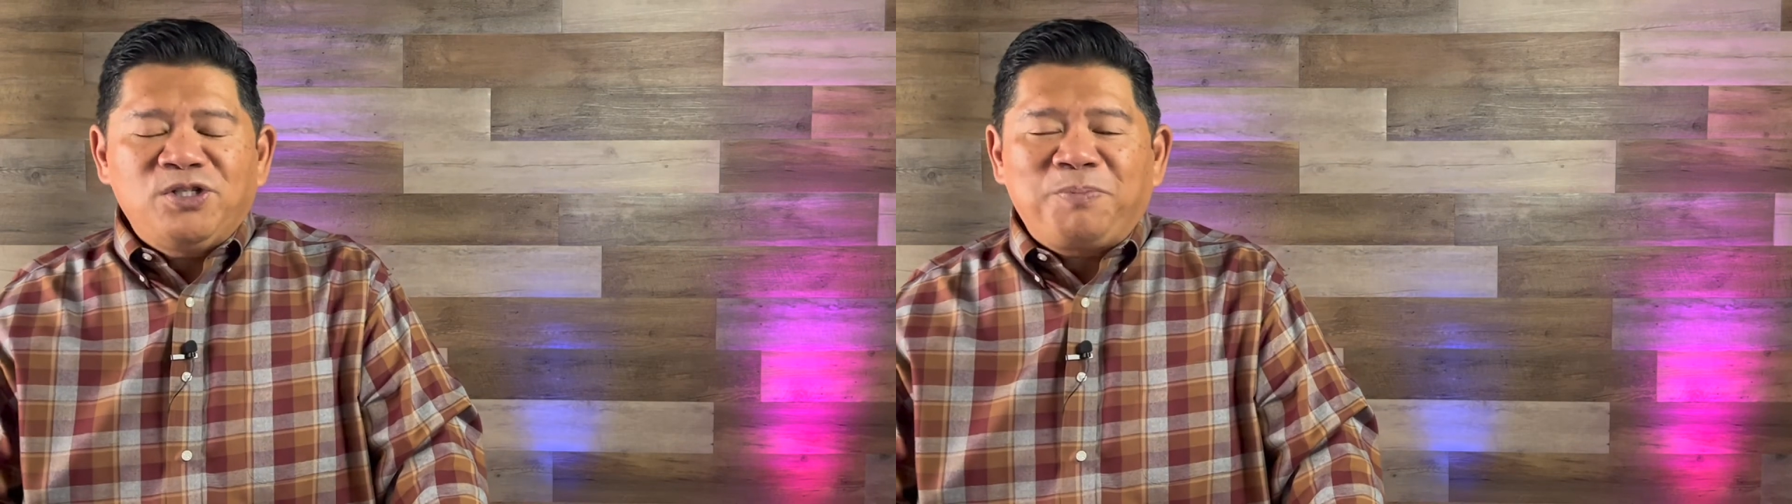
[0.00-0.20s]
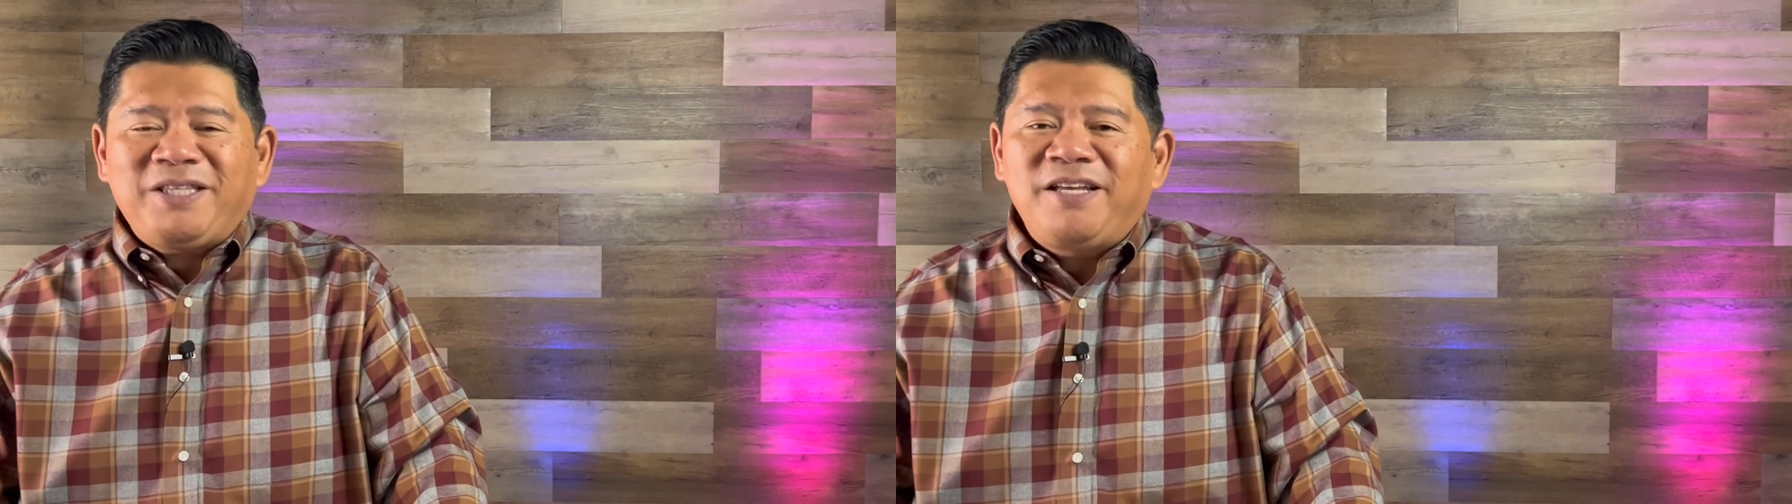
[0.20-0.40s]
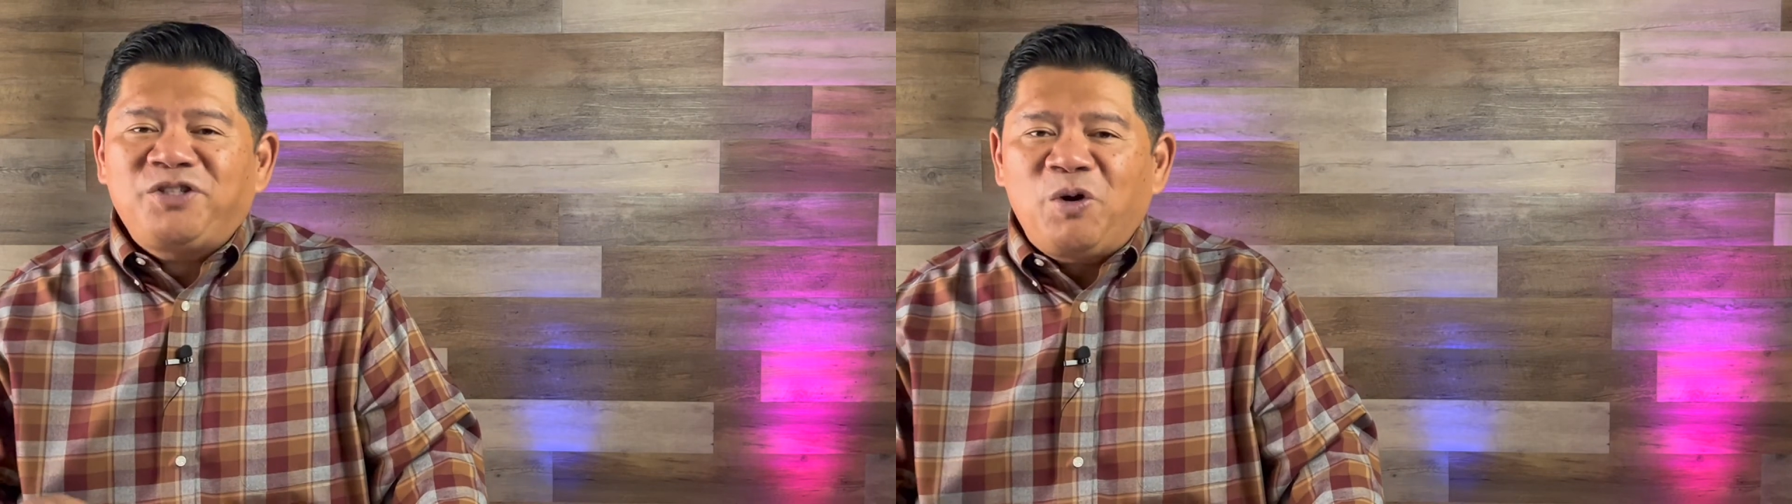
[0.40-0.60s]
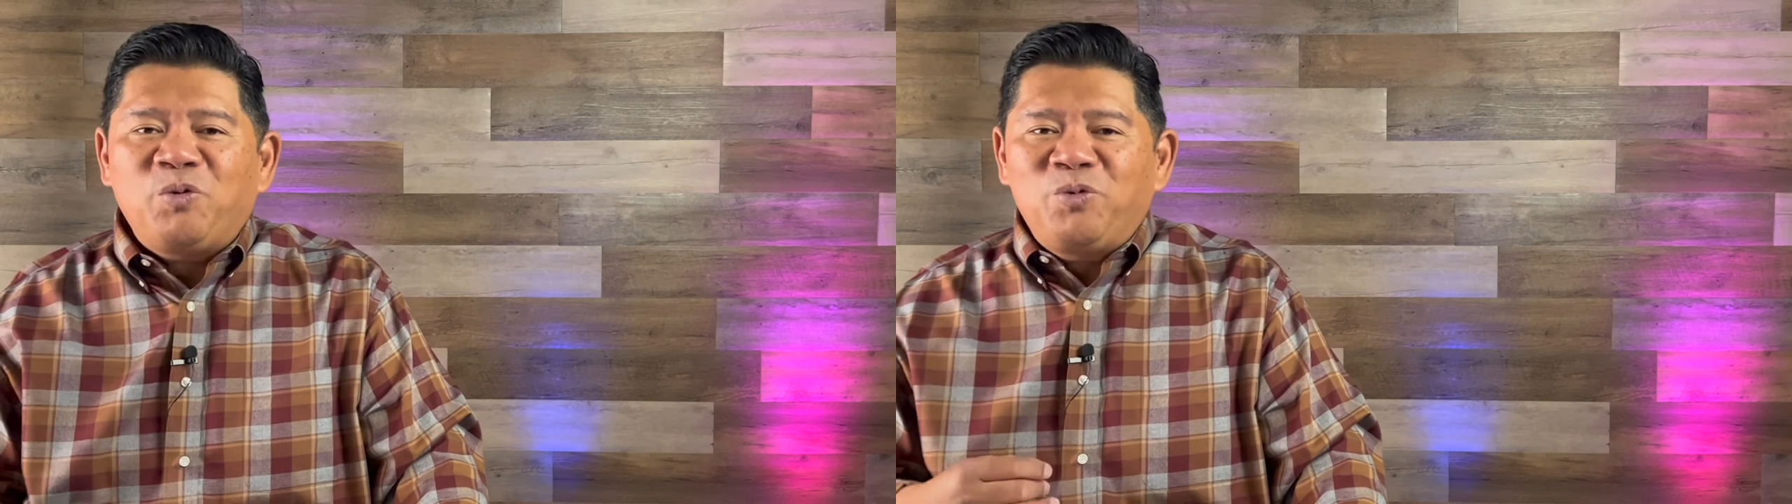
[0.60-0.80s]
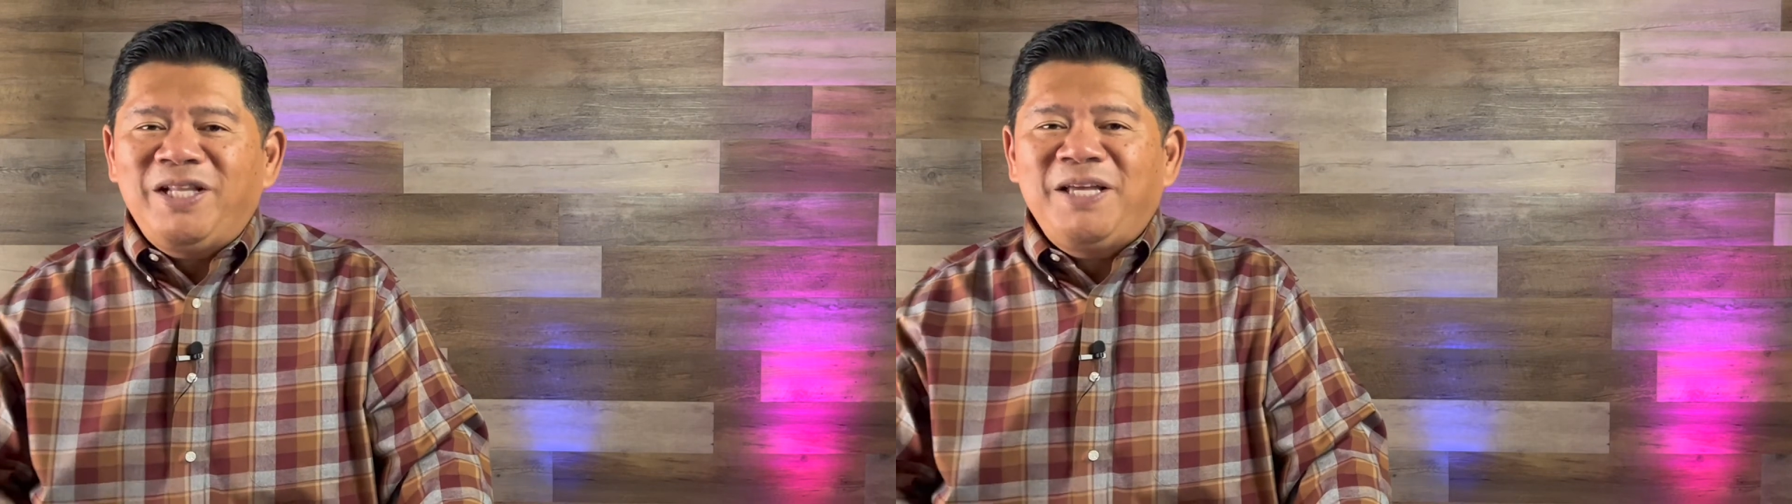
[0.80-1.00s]
but they
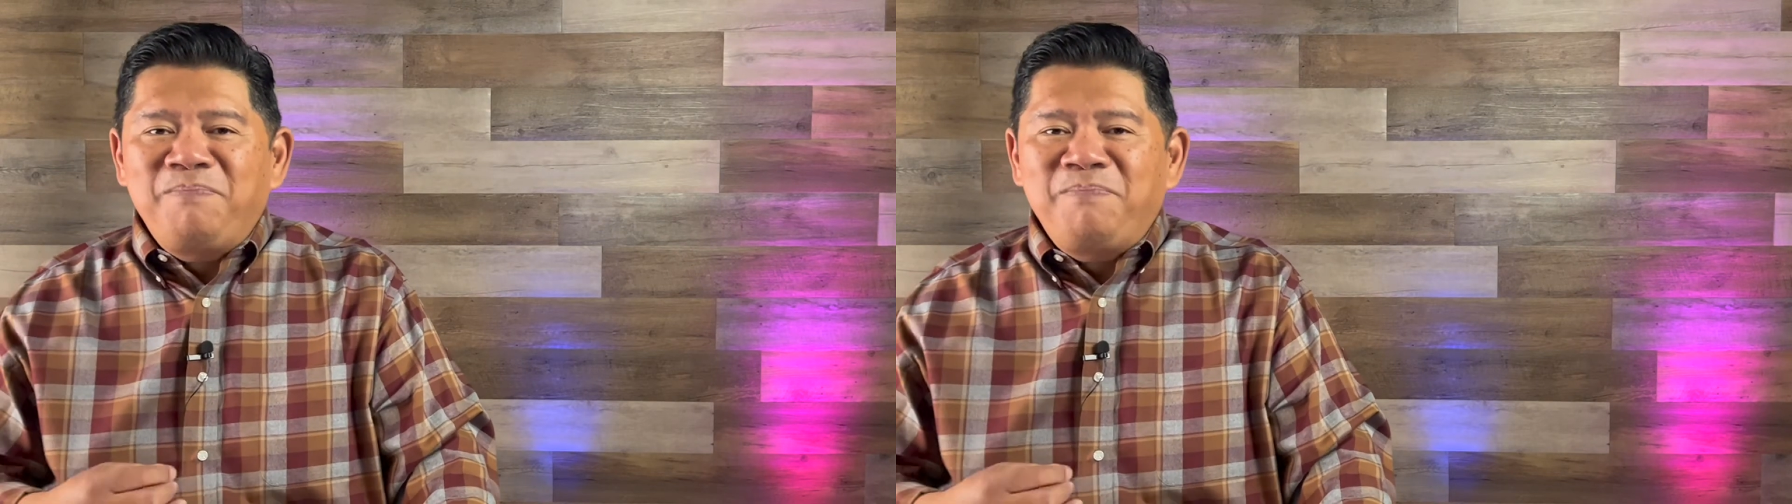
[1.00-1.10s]
don't really